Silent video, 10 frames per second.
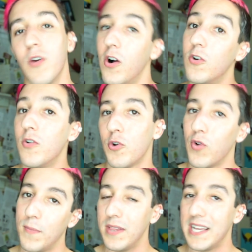your own
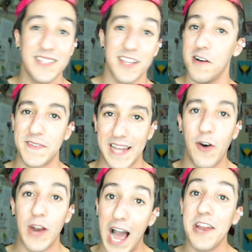crippling
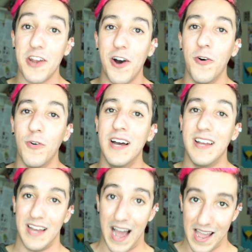self-doubt. I know,
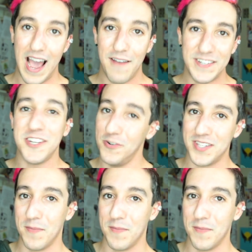I have it too